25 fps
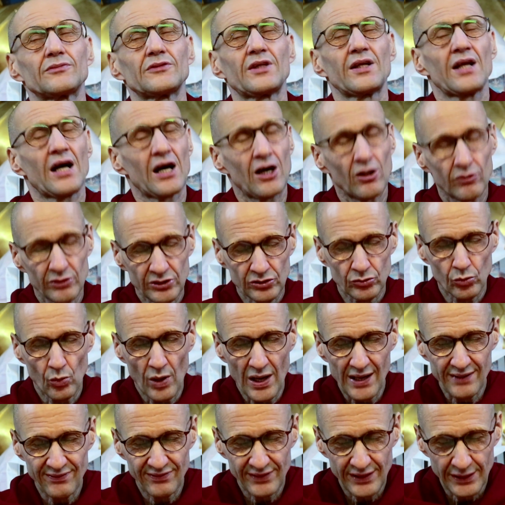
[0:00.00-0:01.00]
And how his
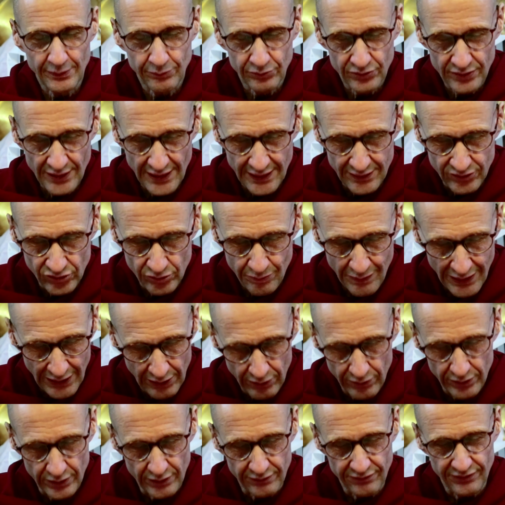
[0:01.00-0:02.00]
wife keeps that
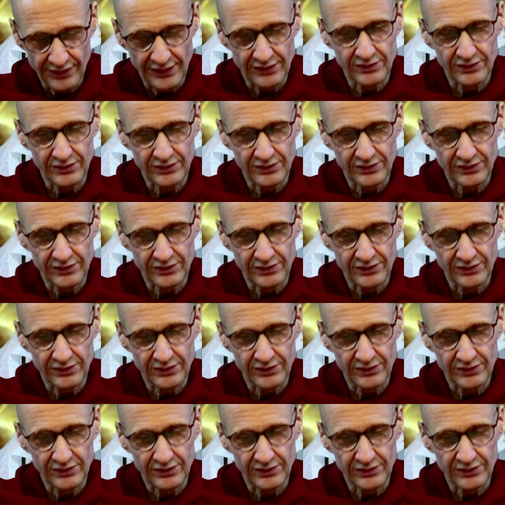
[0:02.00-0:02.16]
smile on her